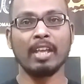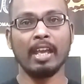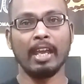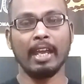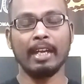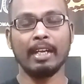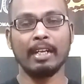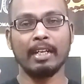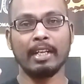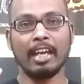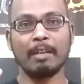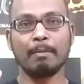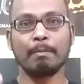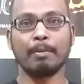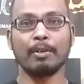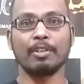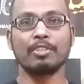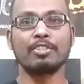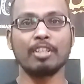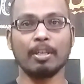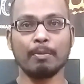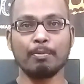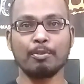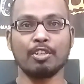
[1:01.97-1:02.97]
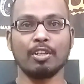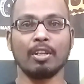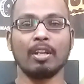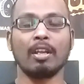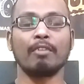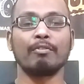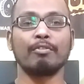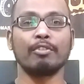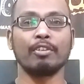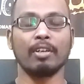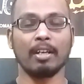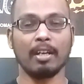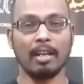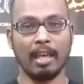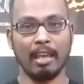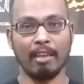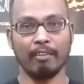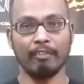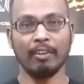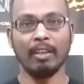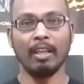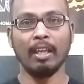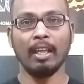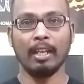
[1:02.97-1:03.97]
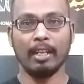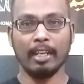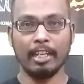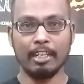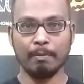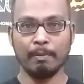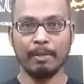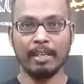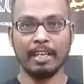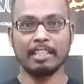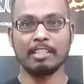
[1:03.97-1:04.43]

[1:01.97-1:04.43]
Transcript: entire perception of your life. Let me